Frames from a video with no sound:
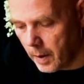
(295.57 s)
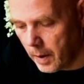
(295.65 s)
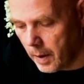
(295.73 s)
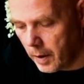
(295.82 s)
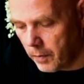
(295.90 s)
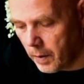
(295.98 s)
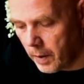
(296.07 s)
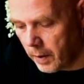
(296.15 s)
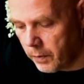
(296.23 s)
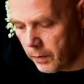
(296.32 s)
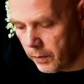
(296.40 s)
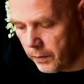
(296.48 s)
It's running
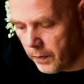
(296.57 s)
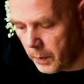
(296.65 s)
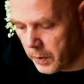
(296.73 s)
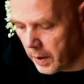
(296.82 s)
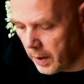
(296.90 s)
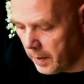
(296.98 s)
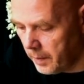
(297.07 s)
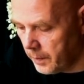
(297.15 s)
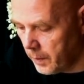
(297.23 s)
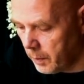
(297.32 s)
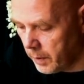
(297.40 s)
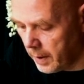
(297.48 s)
through a filter
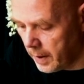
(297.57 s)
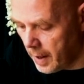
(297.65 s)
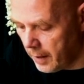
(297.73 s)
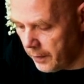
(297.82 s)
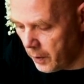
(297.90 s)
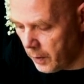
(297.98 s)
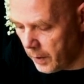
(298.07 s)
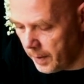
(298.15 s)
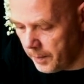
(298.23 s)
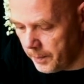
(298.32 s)
with an LFO on it.